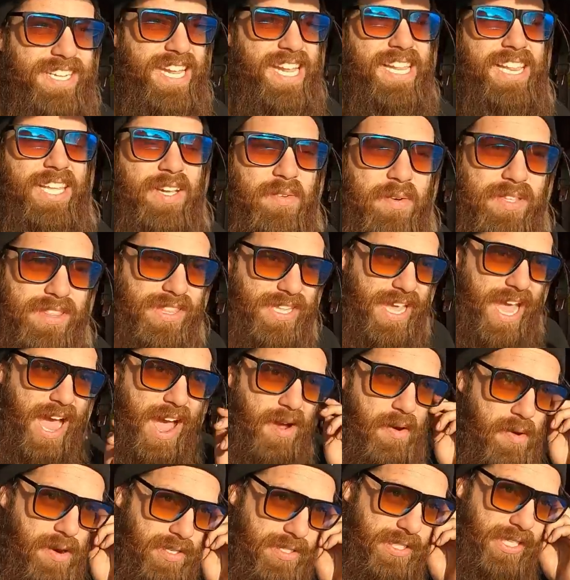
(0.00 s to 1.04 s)
dealing with the
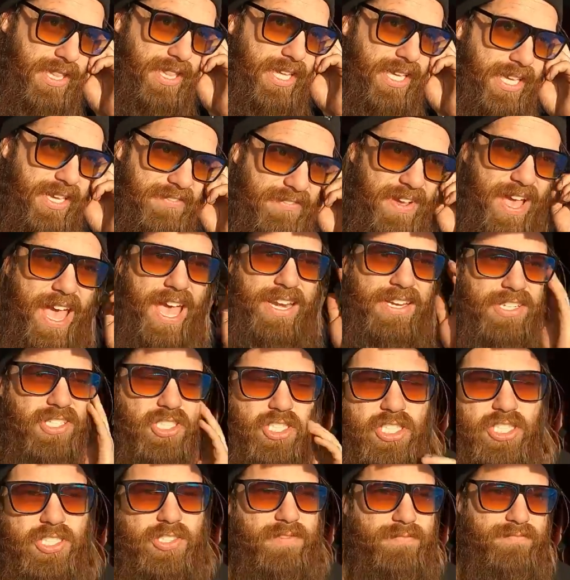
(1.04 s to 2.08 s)
hours, I think, if I hadn't
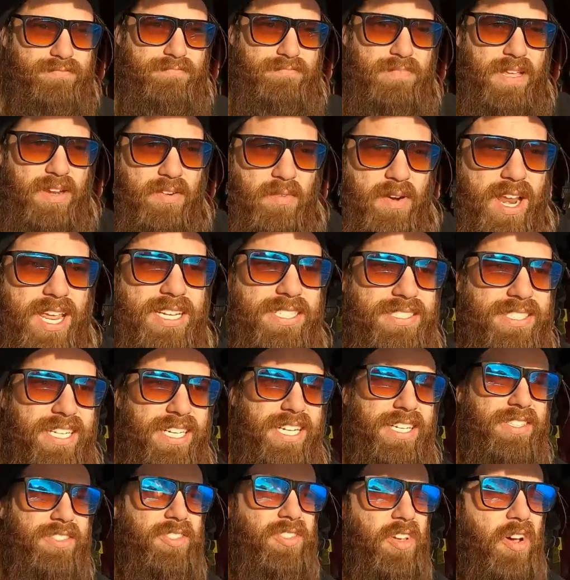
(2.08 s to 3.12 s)
just been raised
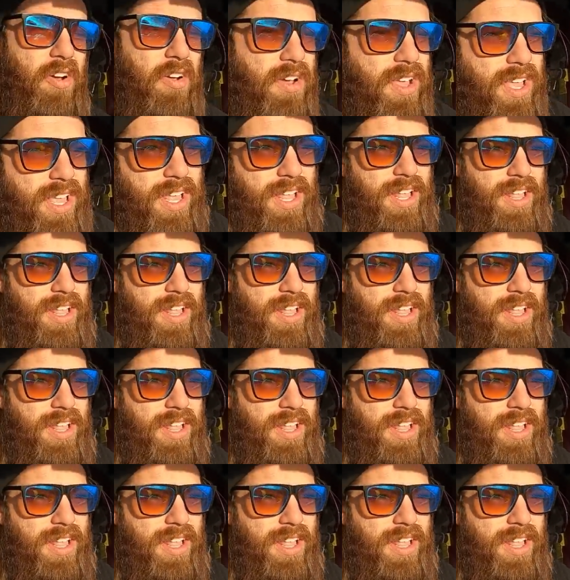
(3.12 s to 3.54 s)
in it. So